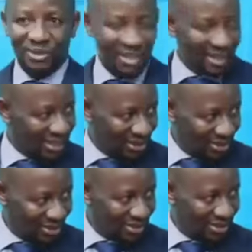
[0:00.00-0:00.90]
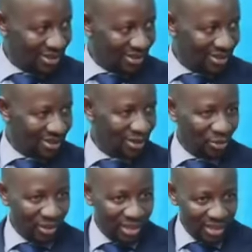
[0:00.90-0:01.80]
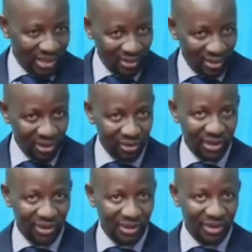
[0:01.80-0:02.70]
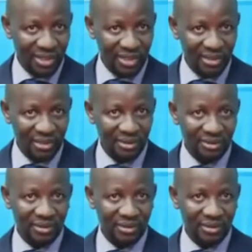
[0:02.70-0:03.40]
consultations. We disagreed with our colleagues.